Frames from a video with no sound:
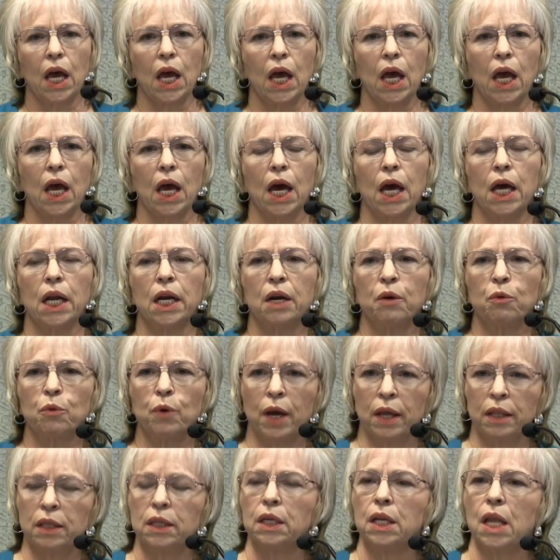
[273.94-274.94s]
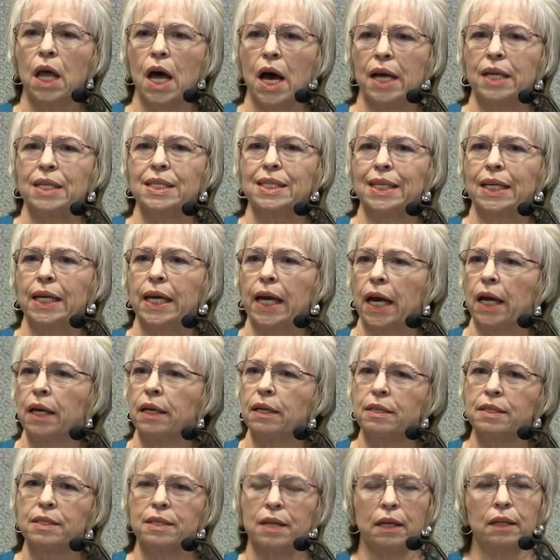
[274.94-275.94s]
And I read the lines again,
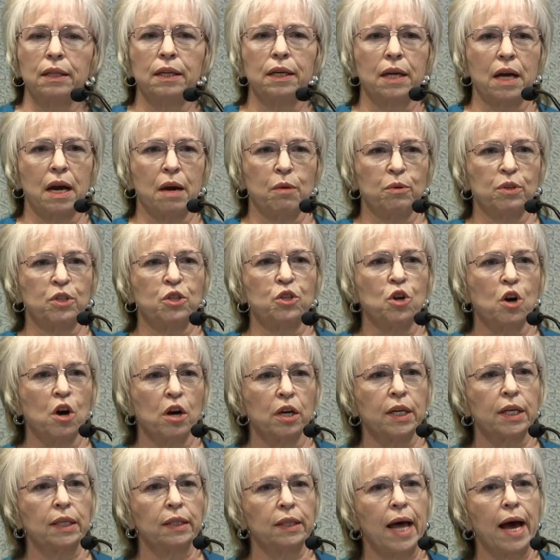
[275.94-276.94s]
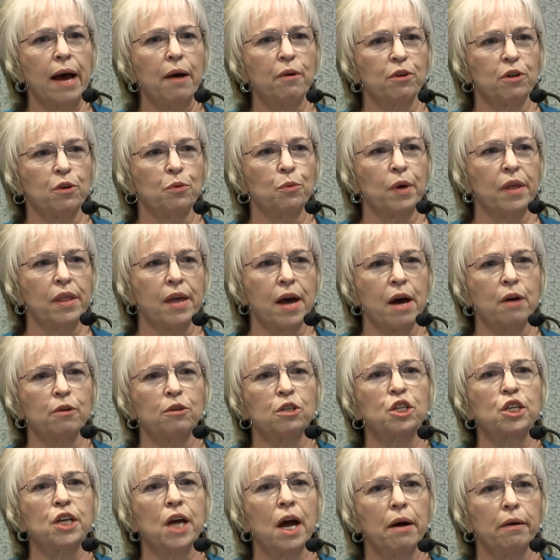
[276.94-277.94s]
and suddenly I was talking louder without
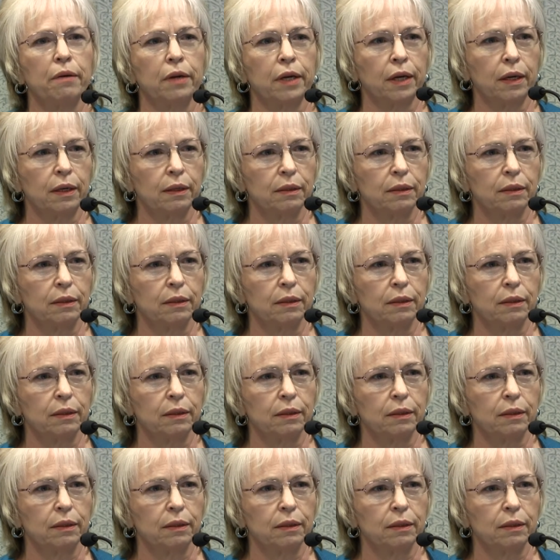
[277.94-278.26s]
shouting.